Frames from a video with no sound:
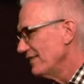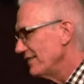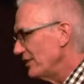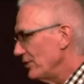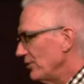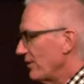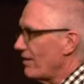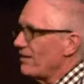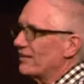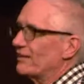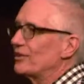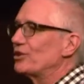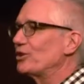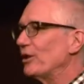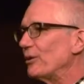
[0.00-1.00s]
you long
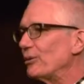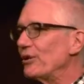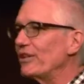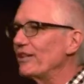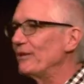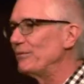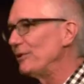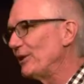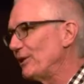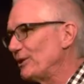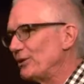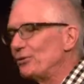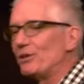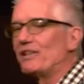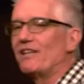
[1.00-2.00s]
to share with them because
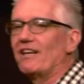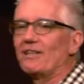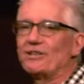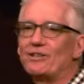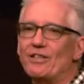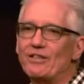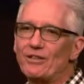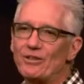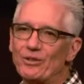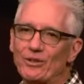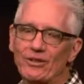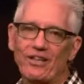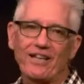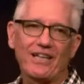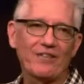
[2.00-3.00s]
of what God's done in
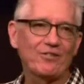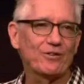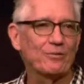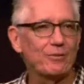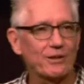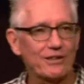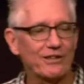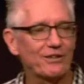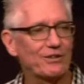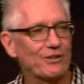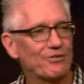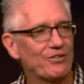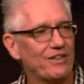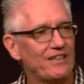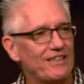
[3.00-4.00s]
your life and because
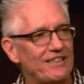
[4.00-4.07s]
of